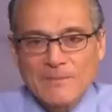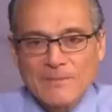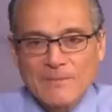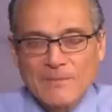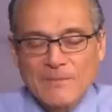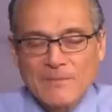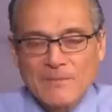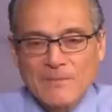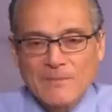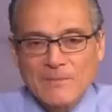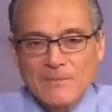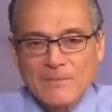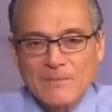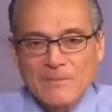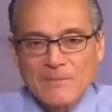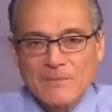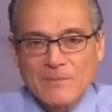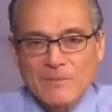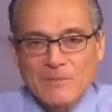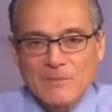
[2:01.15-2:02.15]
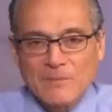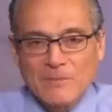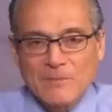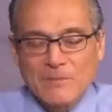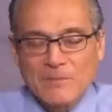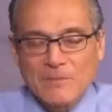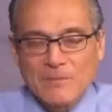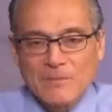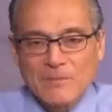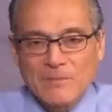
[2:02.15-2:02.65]

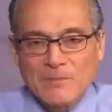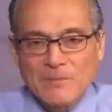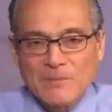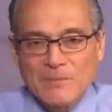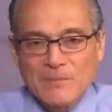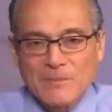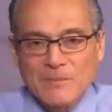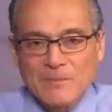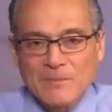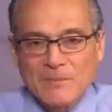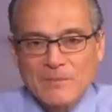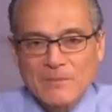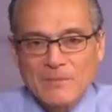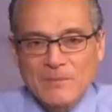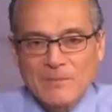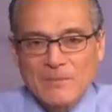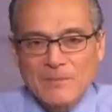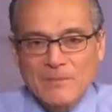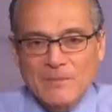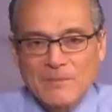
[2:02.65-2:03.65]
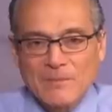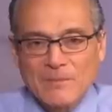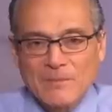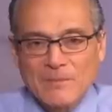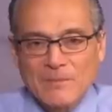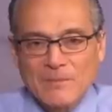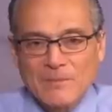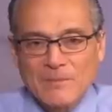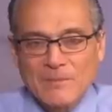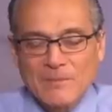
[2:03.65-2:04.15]

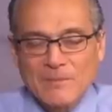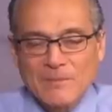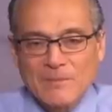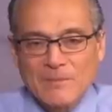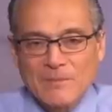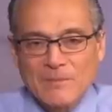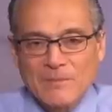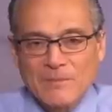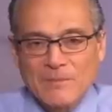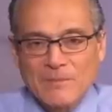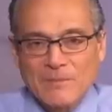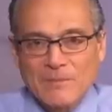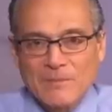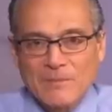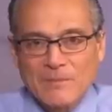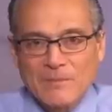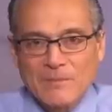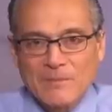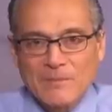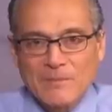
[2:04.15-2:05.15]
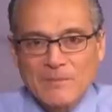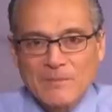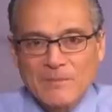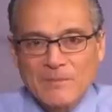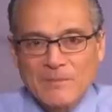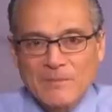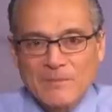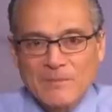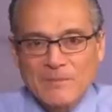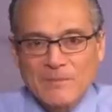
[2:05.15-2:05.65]
The person shown says nothing.